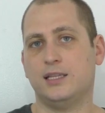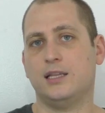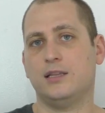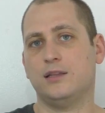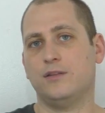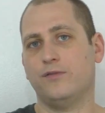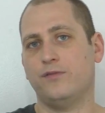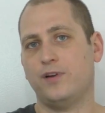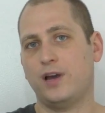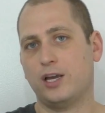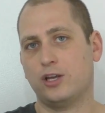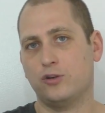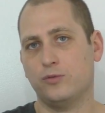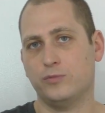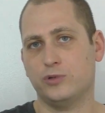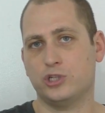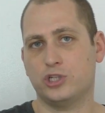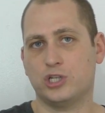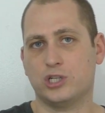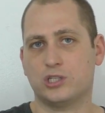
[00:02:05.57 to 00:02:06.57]
then the
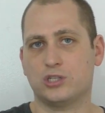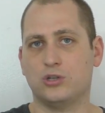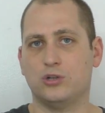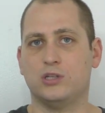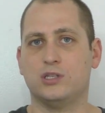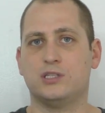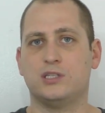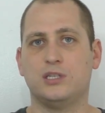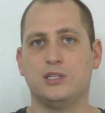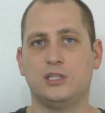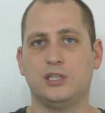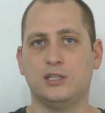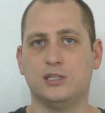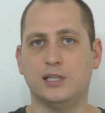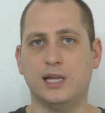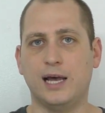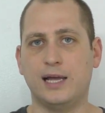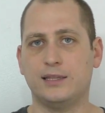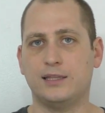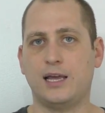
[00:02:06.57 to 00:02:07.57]
vacuum is just gonna sit in
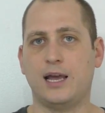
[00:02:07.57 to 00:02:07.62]
that